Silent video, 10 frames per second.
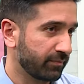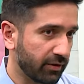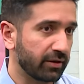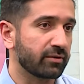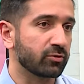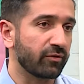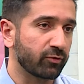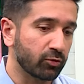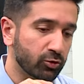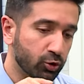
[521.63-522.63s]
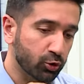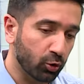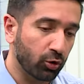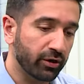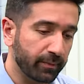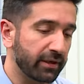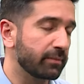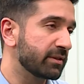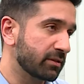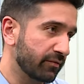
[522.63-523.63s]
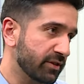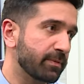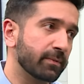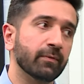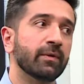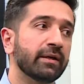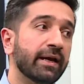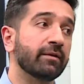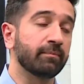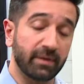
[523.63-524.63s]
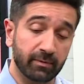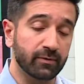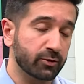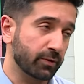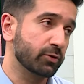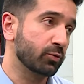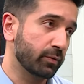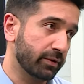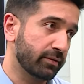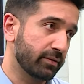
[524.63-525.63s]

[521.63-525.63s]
right so if you ensure dependable service people will get people will switch to it